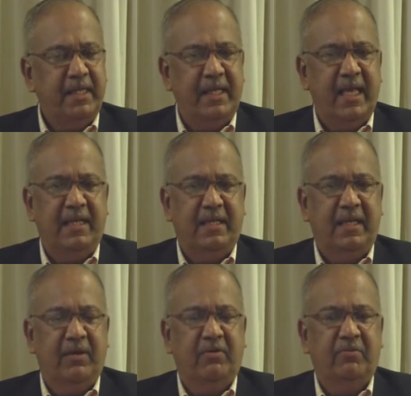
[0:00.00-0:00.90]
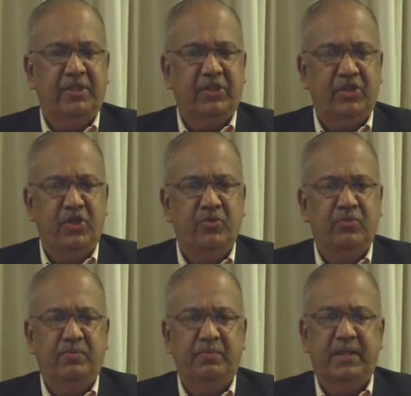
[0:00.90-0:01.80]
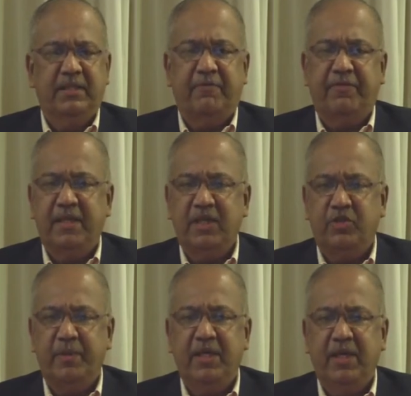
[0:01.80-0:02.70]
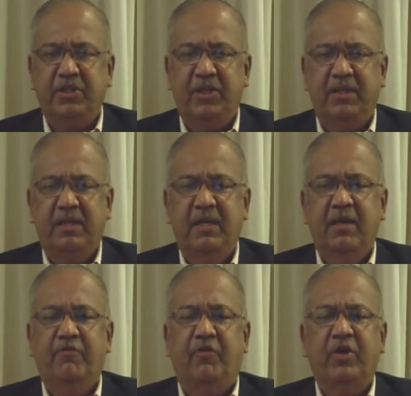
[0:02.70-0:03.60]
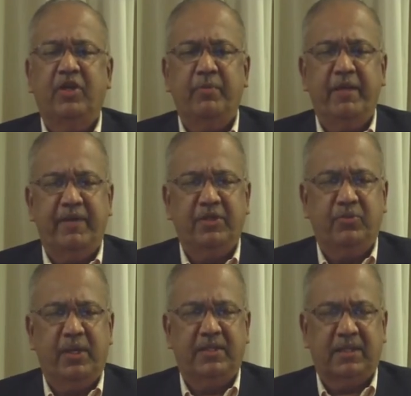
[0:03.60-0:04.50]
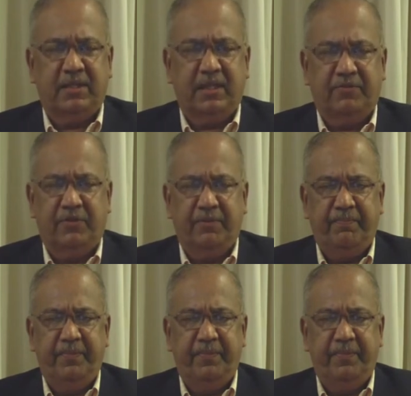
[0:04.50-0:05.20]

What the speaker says: again, which is new. This effort needs to be nurtured for it to be eventually successful,